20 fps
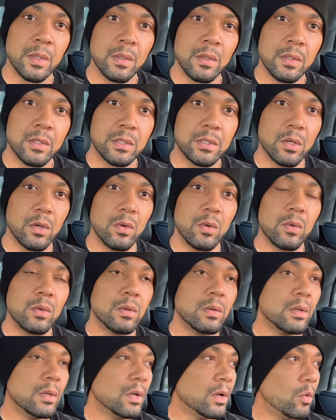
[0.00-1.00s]
So
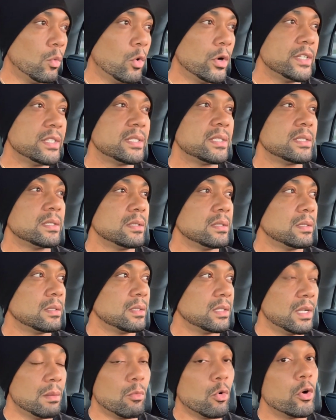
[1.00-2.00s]
once,
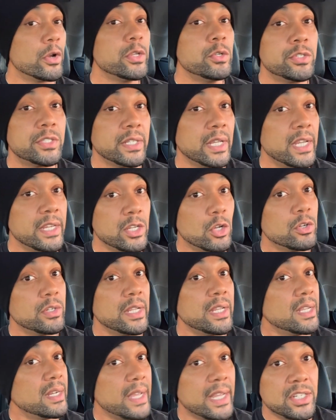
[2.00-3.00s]
the more you sin, your
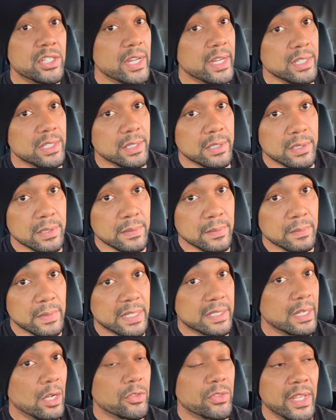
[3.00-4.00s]
DNA changes. That's
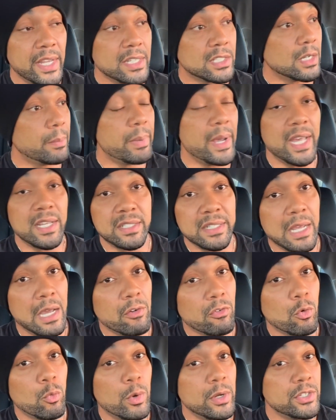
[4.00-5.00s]
how things are passed down
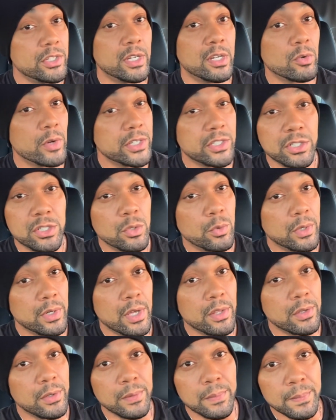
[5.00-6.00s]
from one generation to
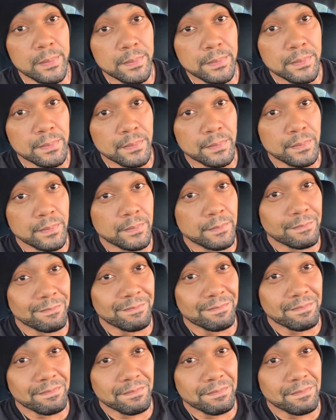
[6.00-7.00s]
another.
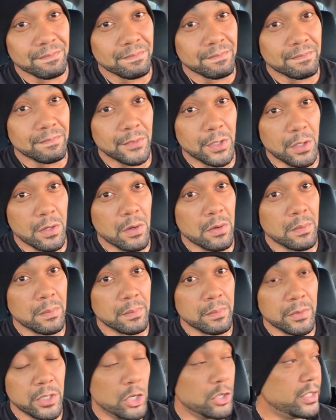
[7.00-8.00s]
You know,
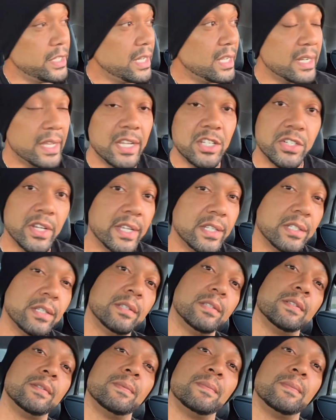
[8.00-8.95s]
your DNA changes.